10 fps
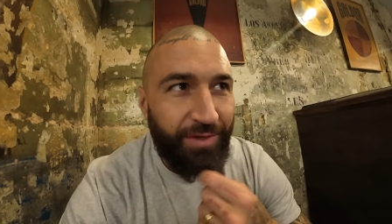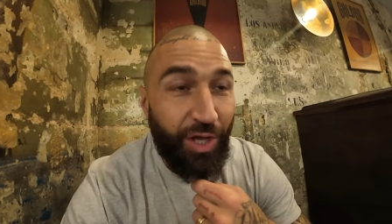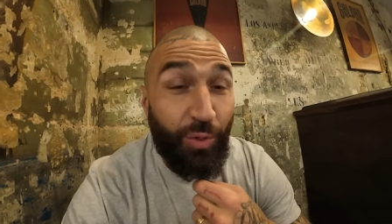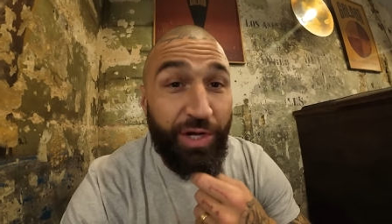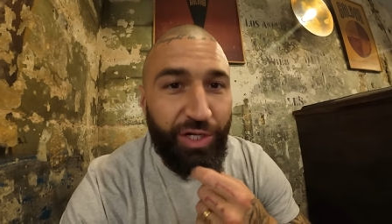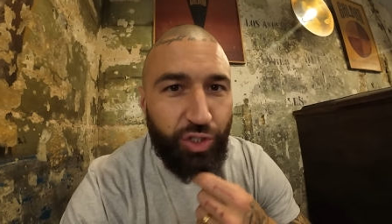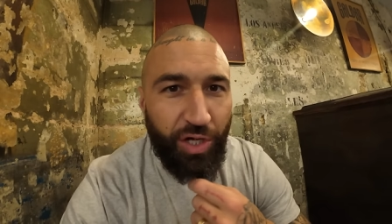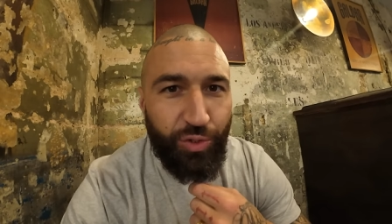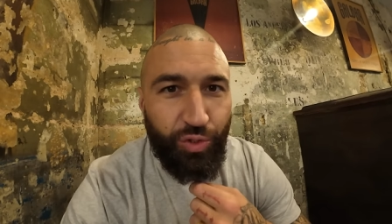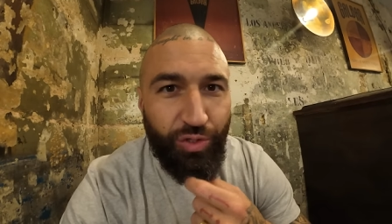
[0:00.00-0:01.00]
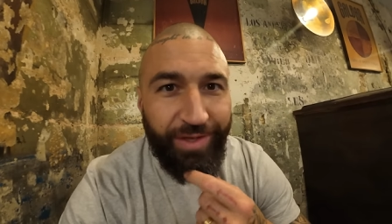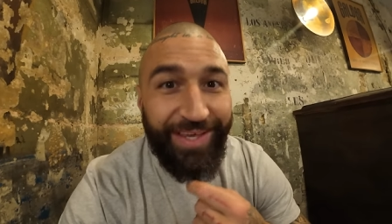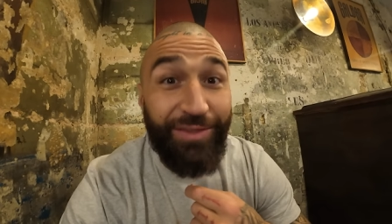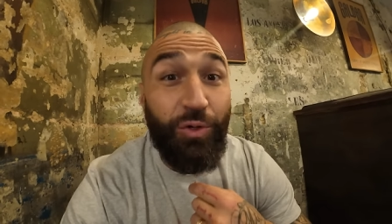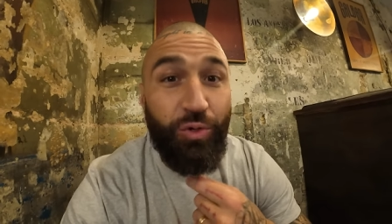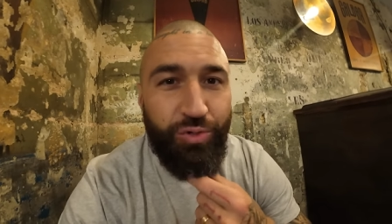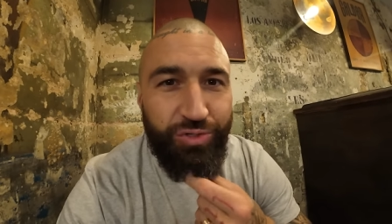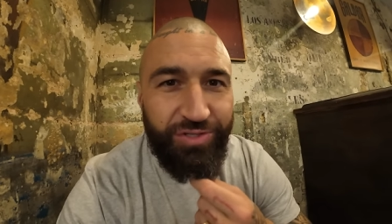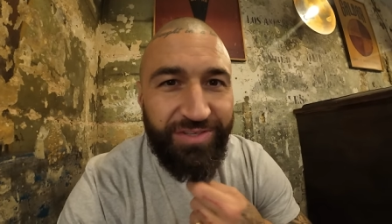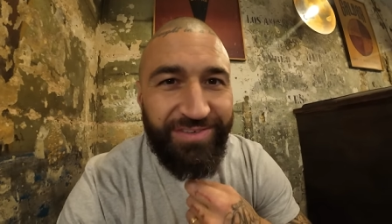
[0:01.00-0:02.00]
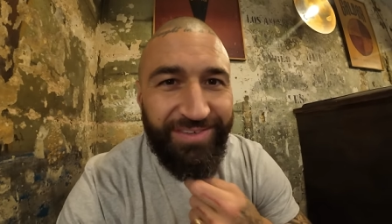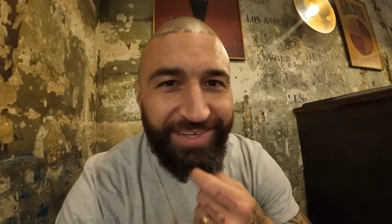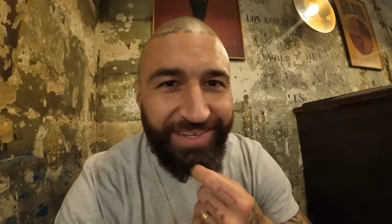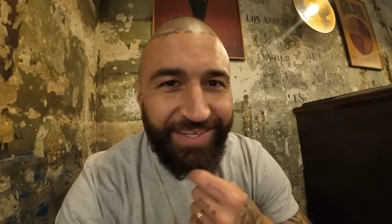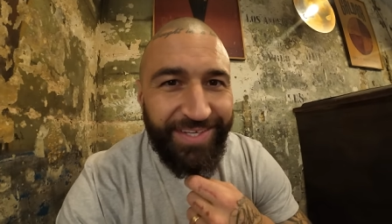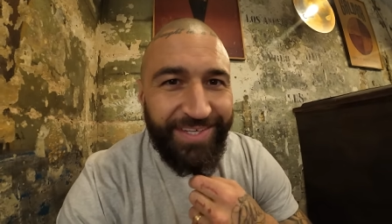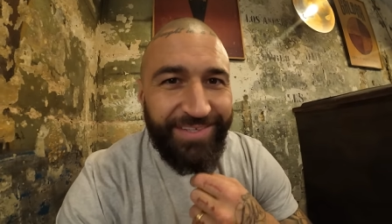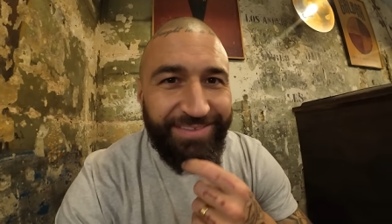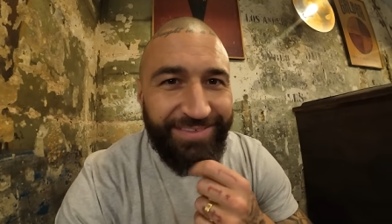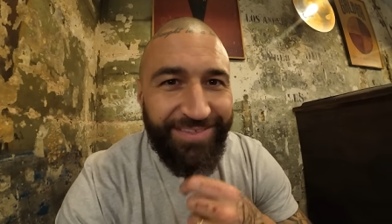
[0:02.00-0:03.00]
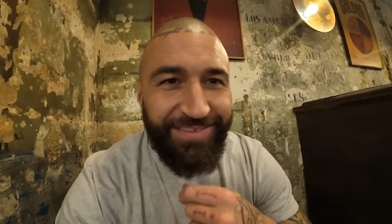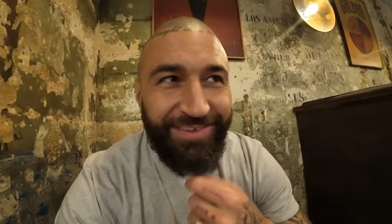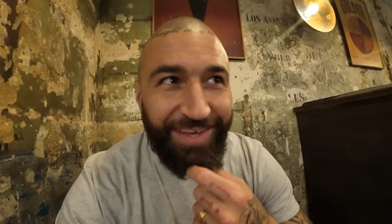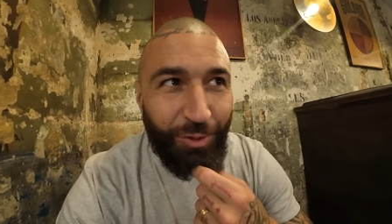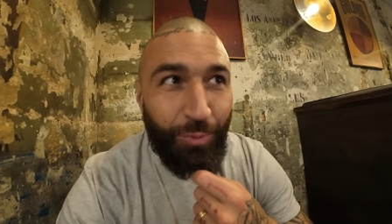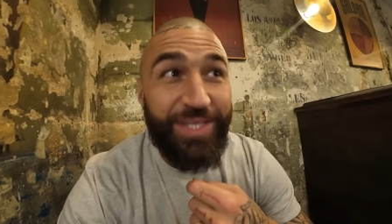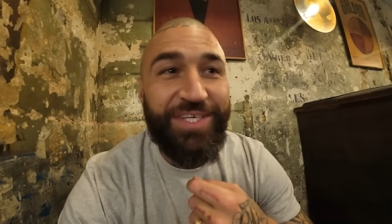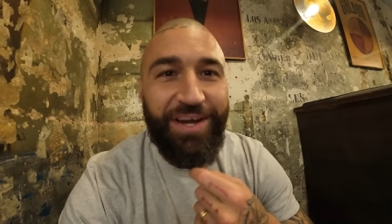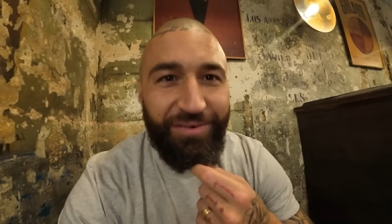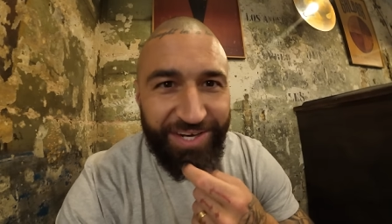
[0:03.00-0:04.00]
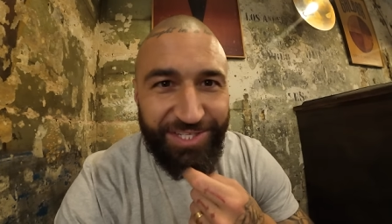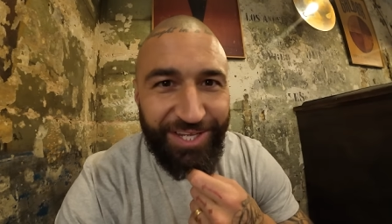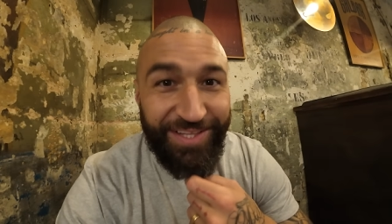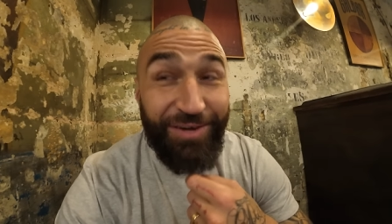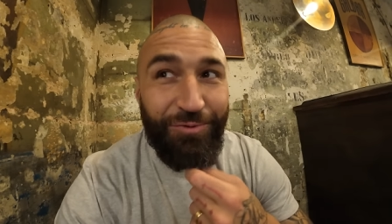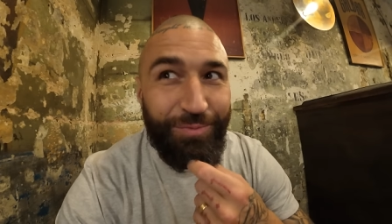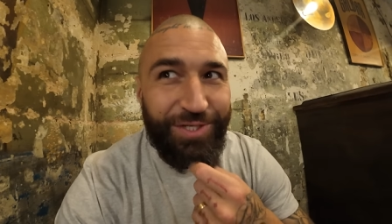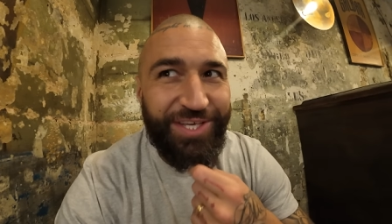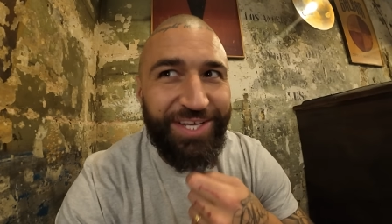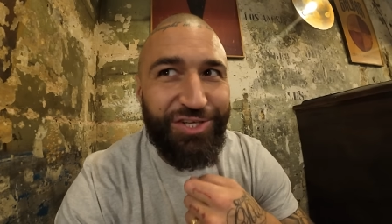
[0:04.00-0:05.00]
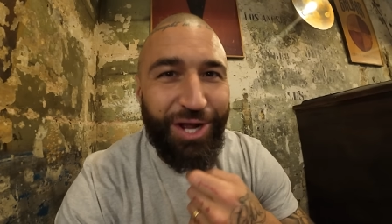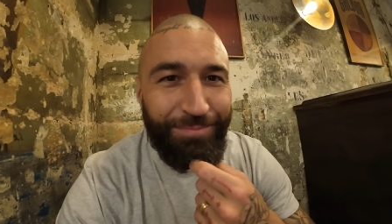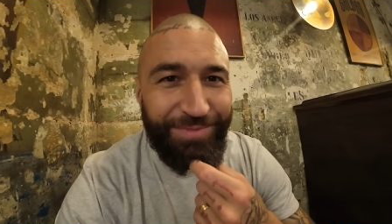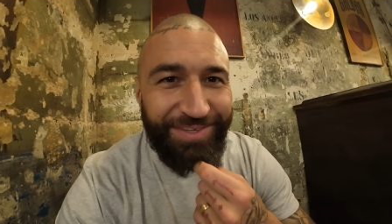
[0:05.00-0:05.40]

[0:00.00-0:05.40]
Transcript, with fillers: Like when I try to do in the hoods and almost get arrested and almost get jumped